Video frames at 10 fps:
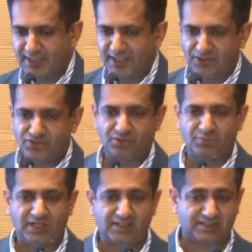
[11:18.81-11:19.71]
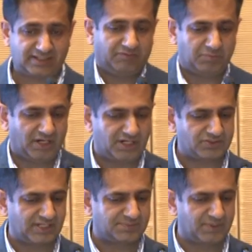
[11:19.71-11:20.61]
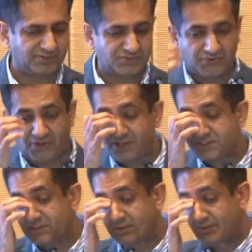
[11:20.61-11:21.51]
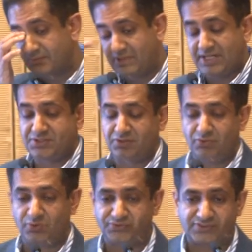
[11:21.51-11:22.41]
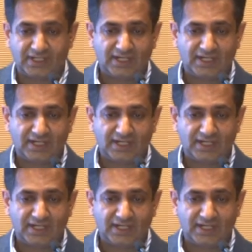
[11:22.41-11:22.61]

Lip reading: Yeah, should we give them a heart transplant or not? These are the rules.